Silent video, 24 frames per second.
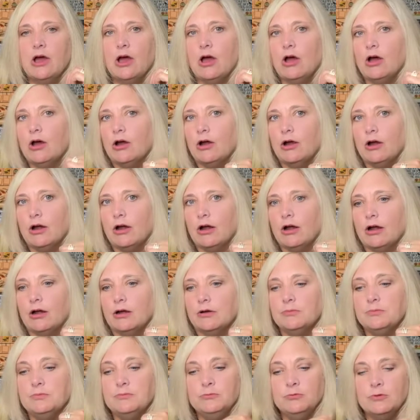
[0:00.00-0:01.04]

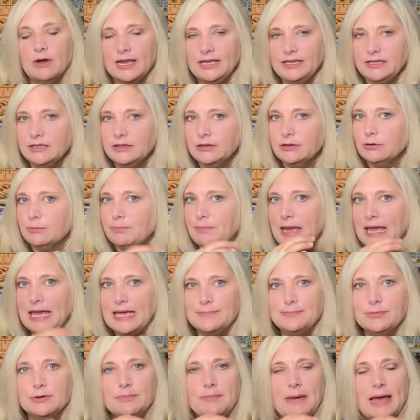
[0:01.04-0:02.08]
are regular
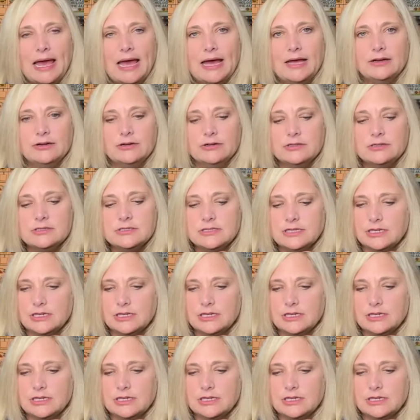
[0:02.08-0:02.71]
paper patterns